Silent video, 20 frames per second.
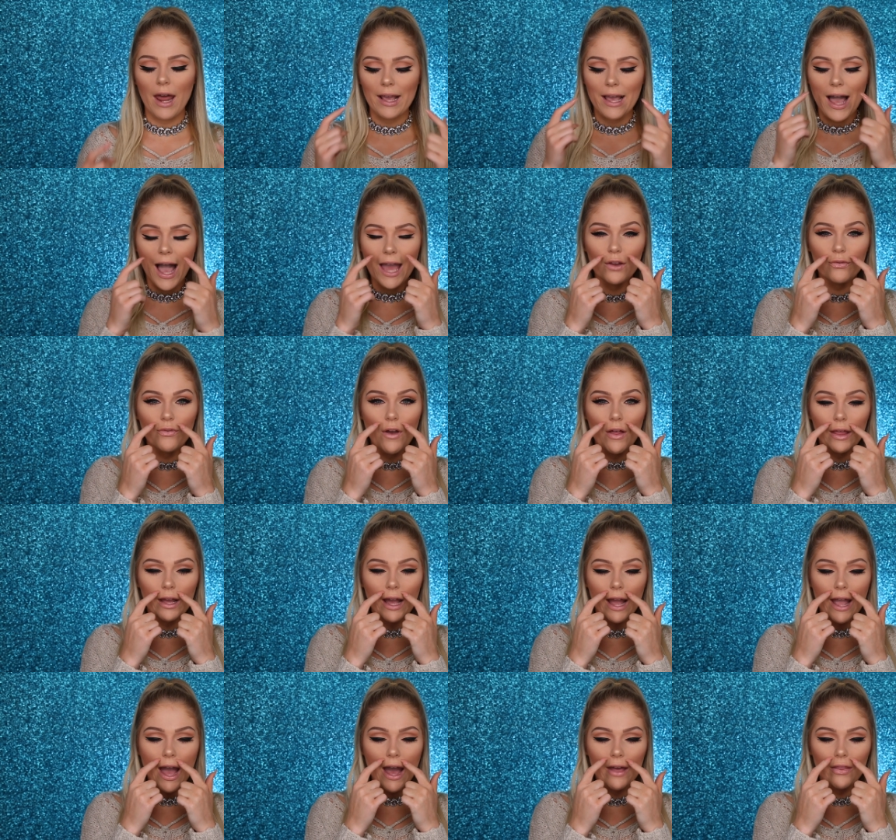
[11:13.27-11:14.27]
I kind of felt
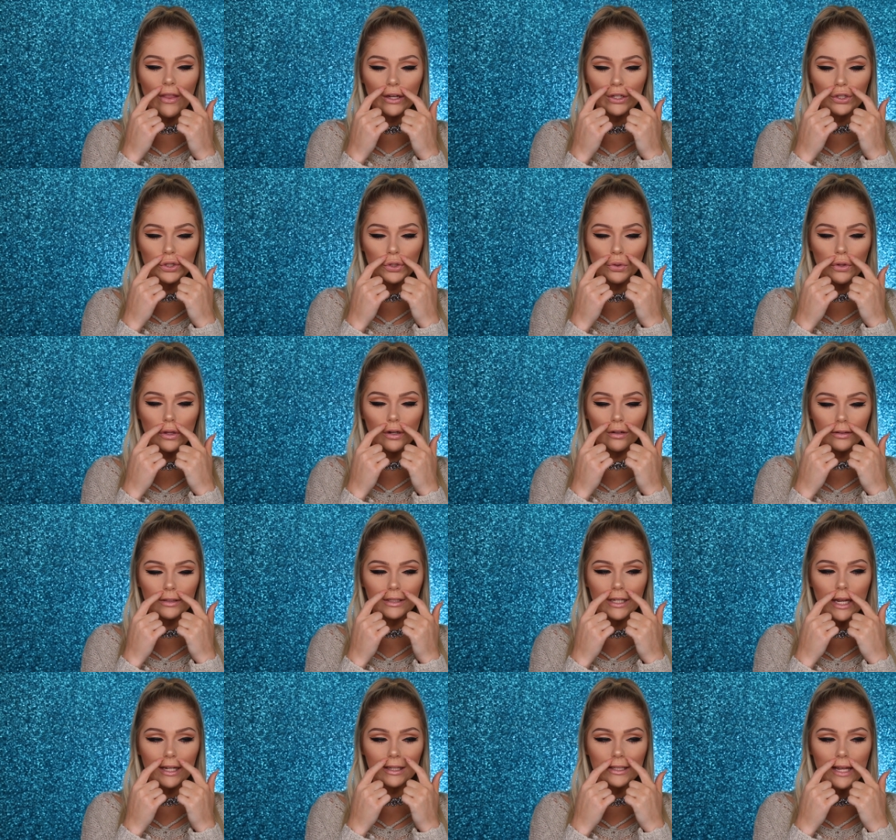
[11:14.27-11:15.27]
like I had like two little
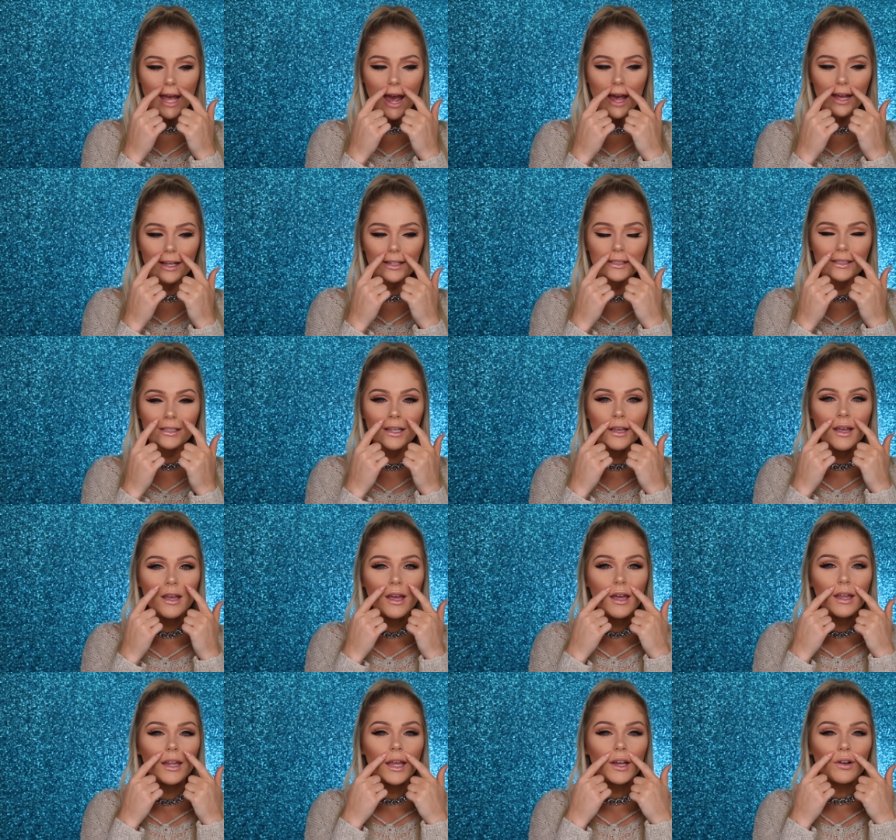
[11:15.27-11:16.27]
Tic Tacs
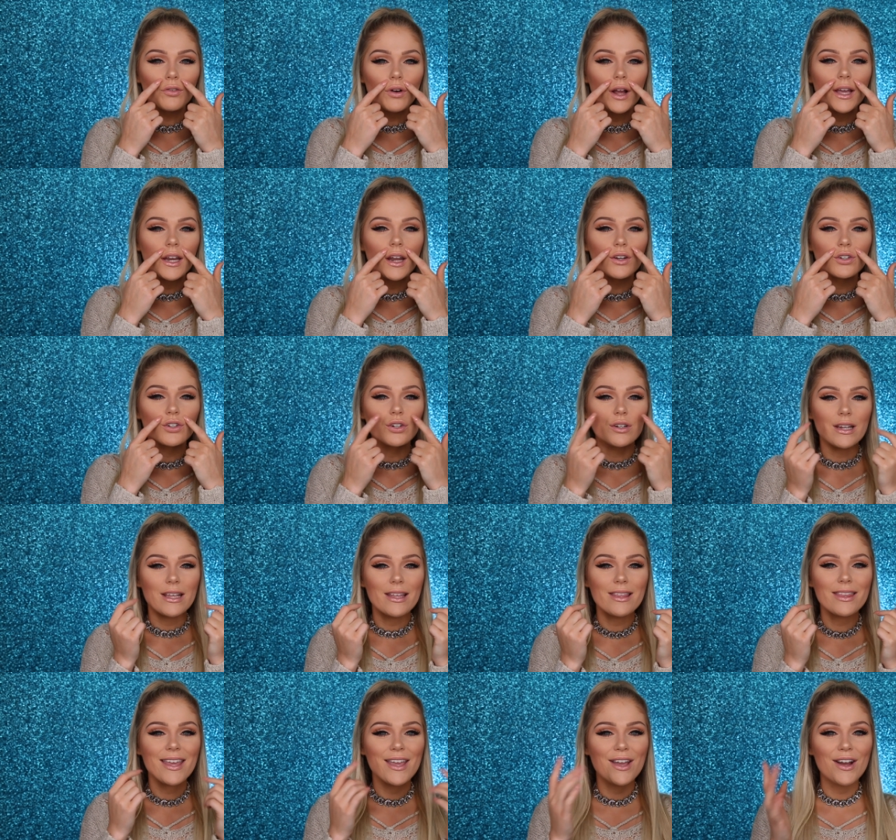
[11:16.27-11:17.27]
like right
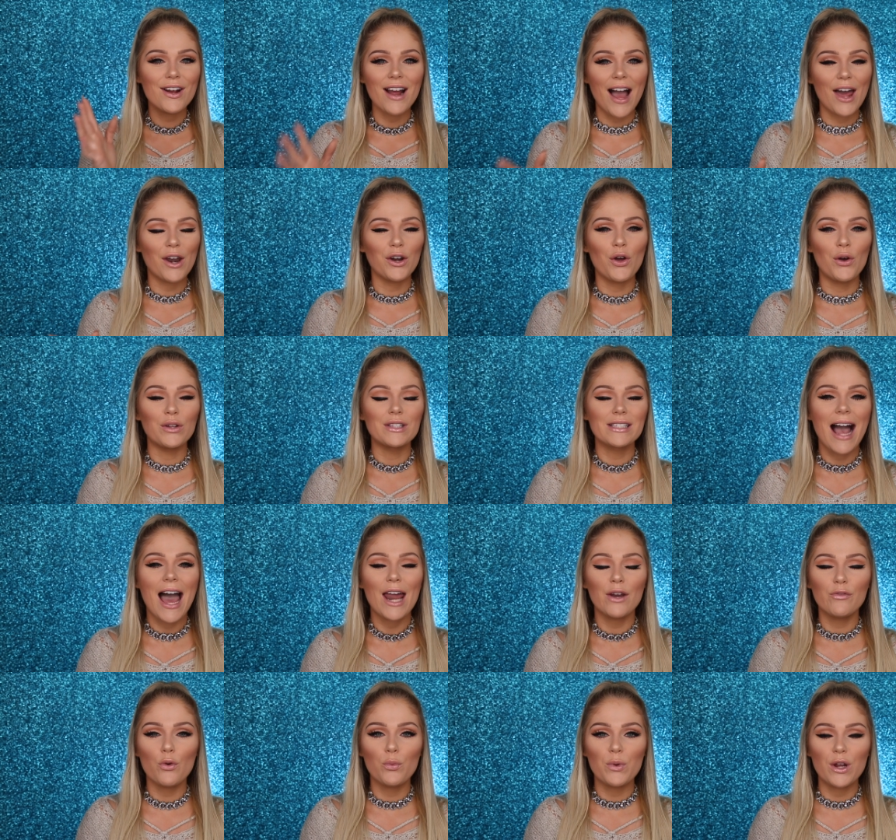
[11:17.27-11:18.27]
underneath here. I don't know, it's
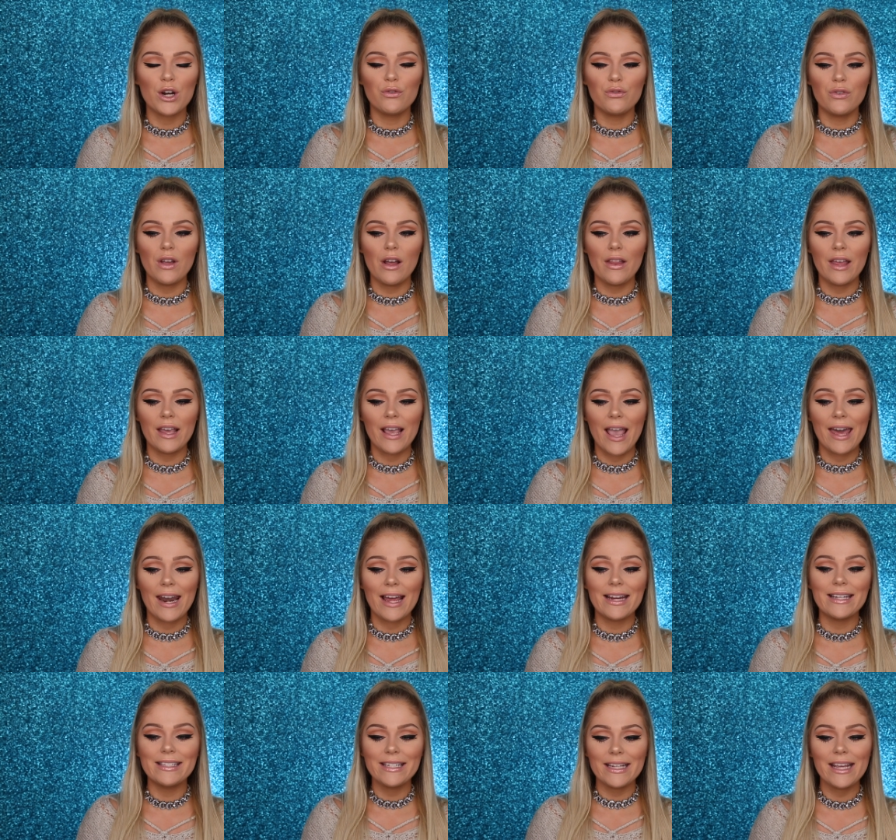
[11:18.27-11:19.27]
kind of a weird feeling
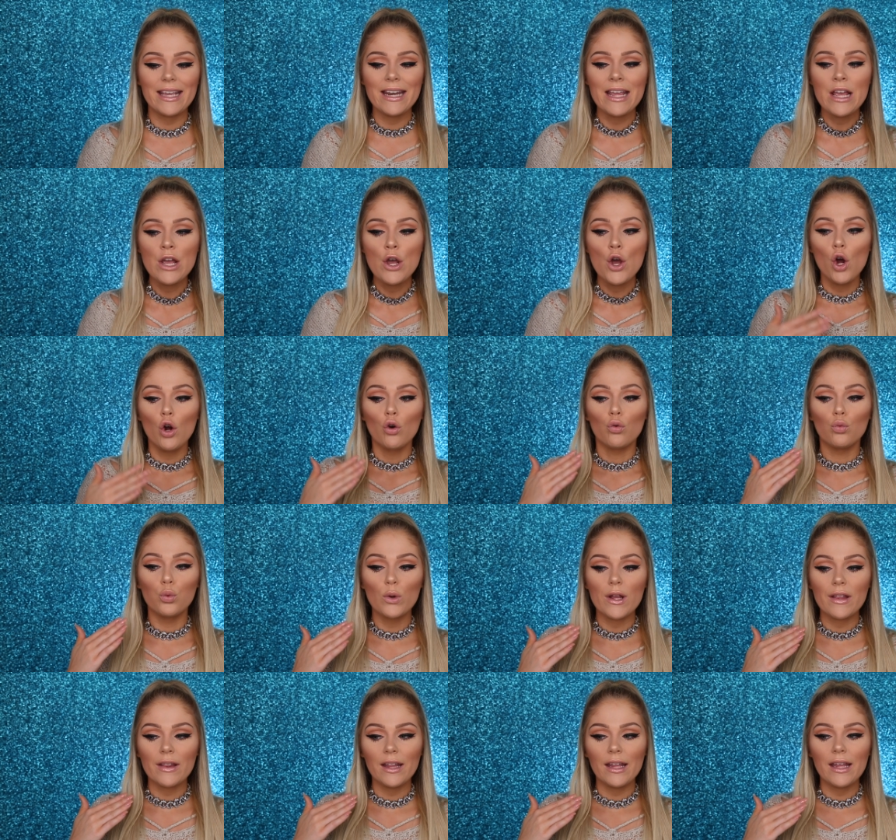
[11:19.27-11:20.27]
and I did
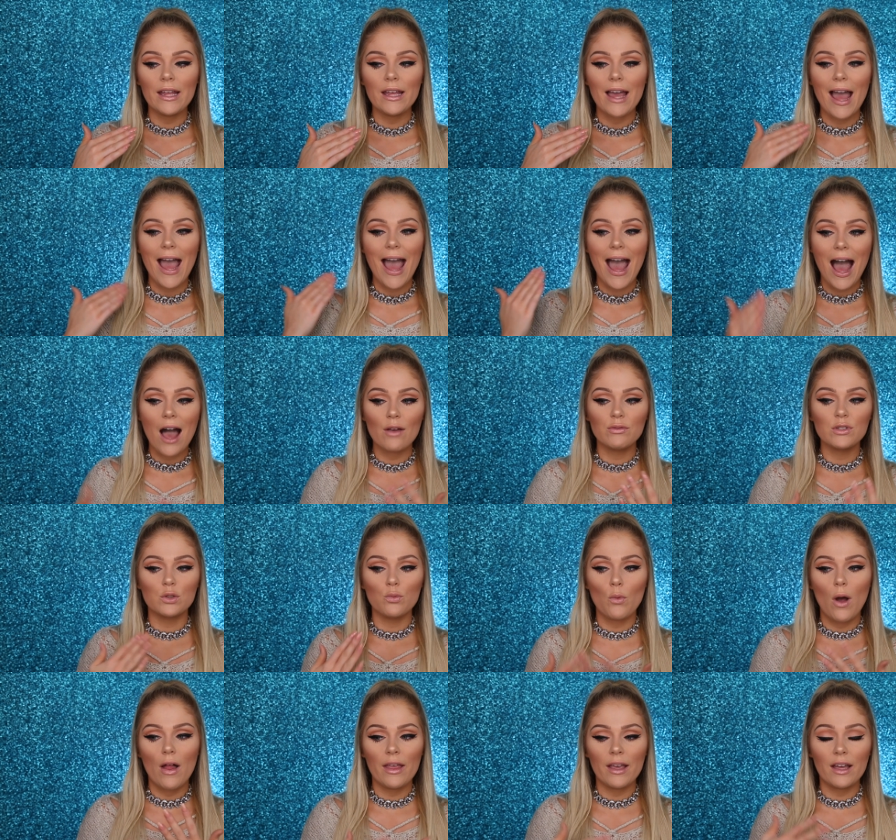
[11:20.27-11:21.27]
really have
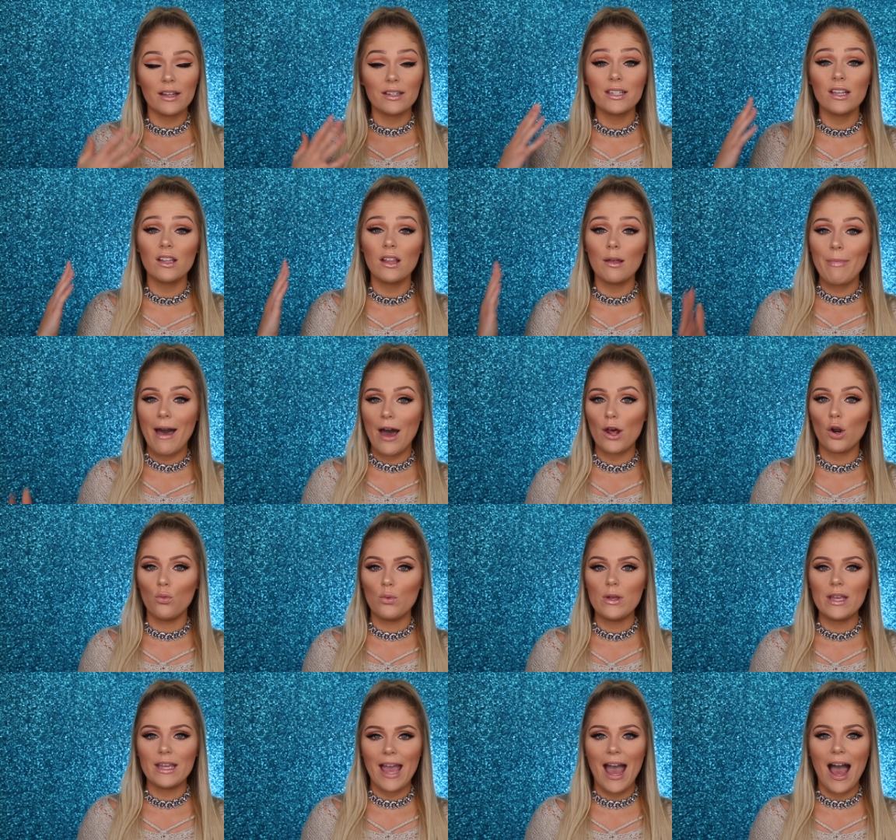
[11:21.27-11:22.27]
swelling until about a
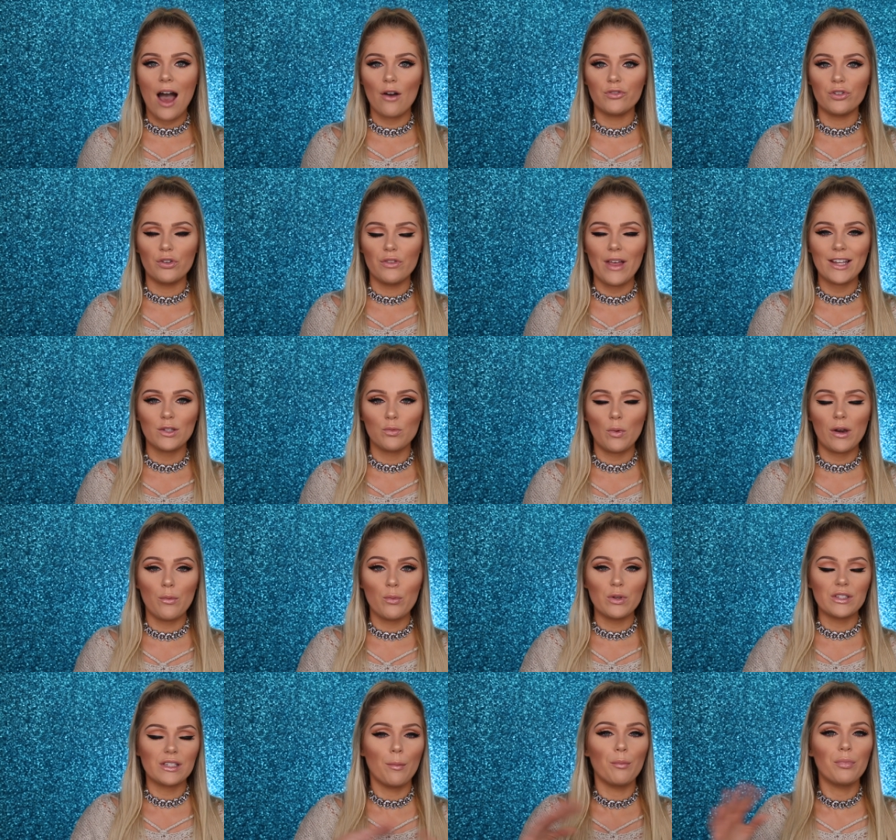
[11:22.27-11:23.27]
week after. That's when
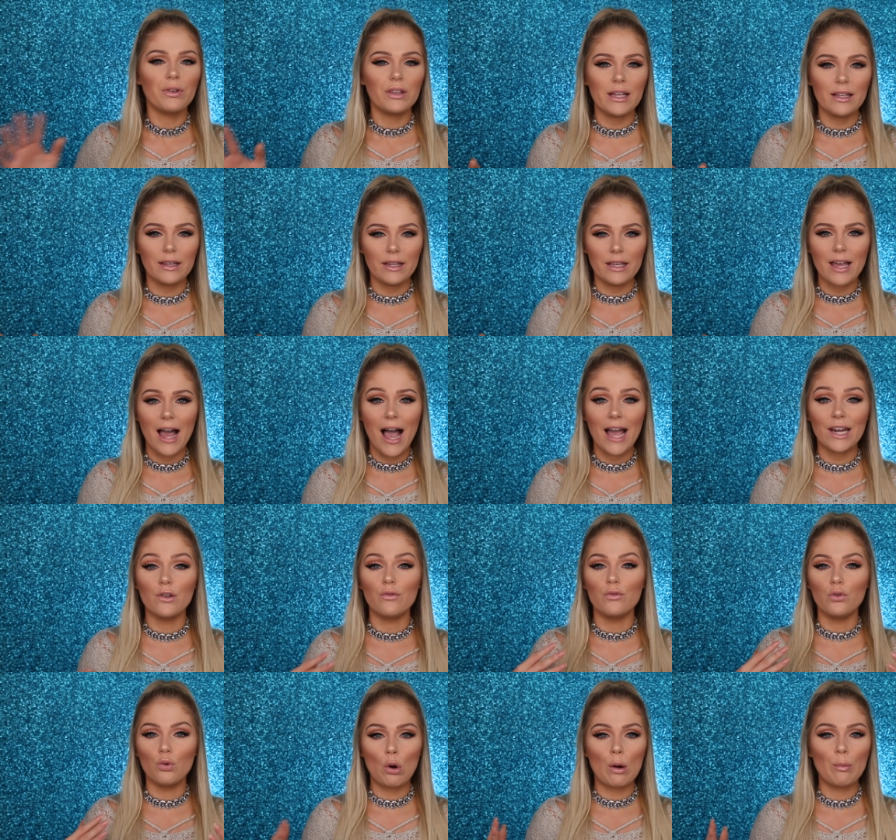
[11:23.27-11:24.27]
it was completely kind
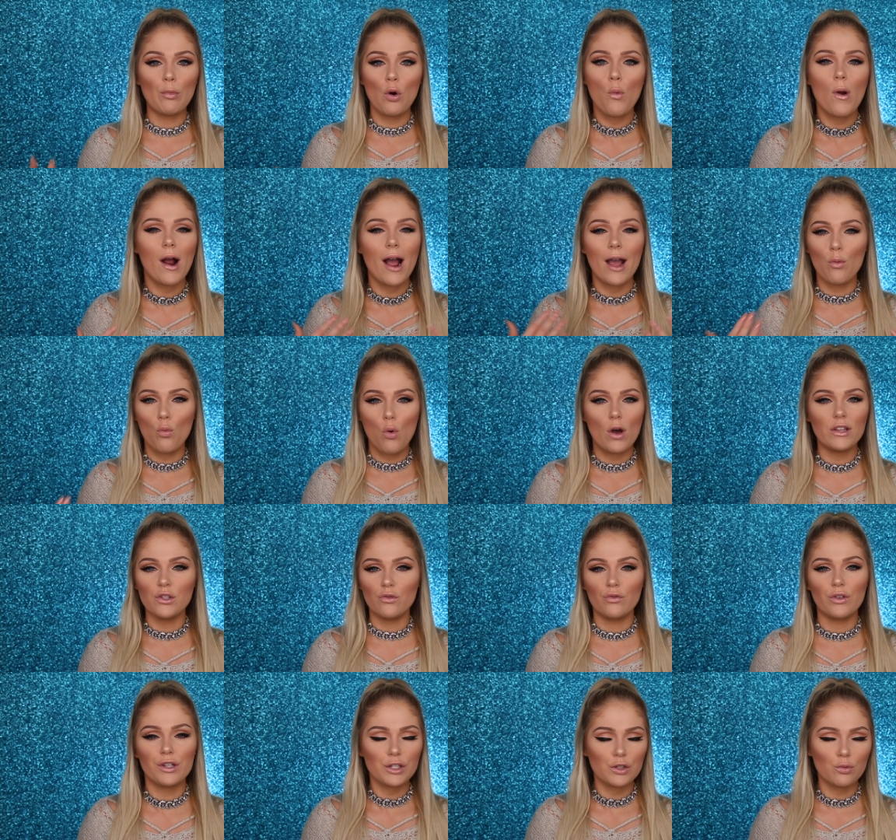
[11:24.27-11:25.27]
of normal where I
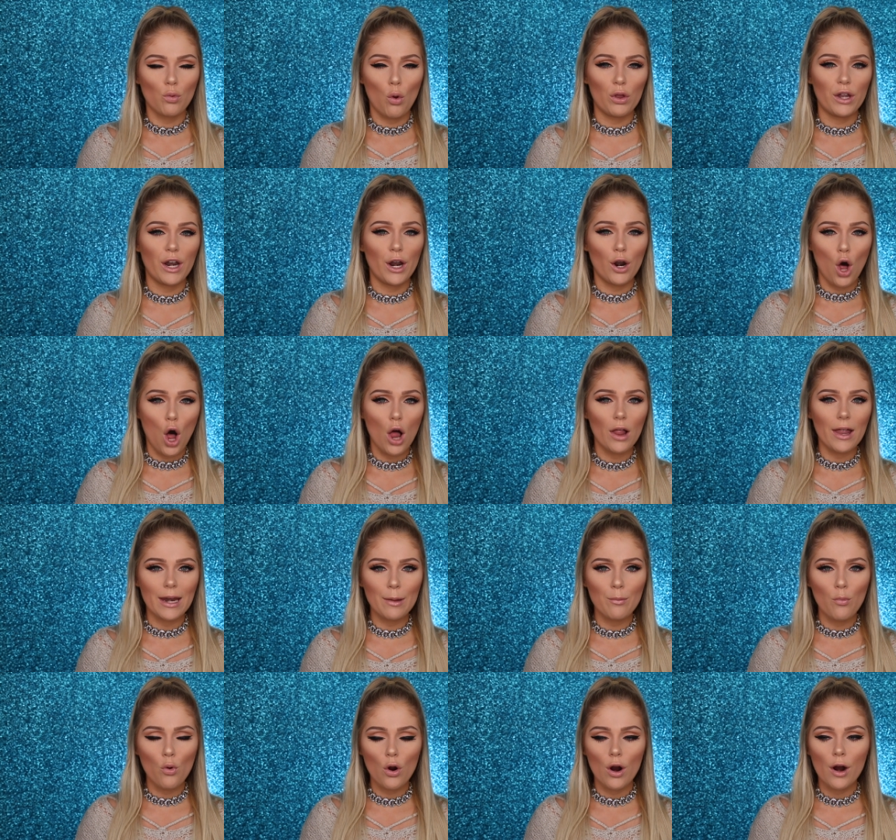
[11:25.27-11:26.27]
wasn't really swollen at all
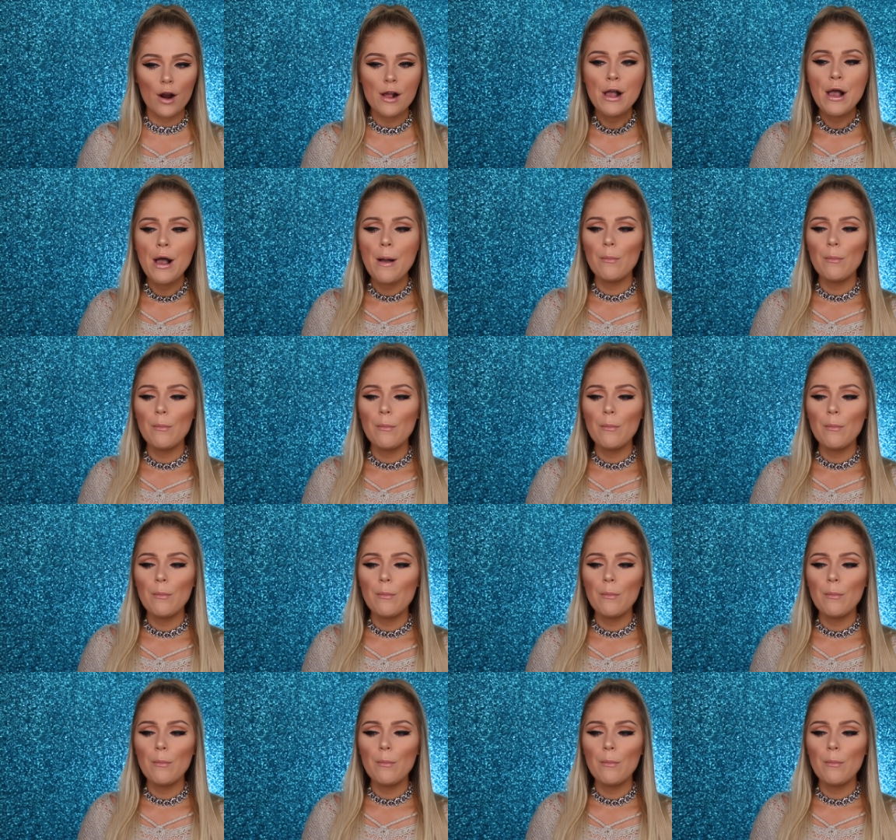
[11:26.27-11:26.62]
anymore.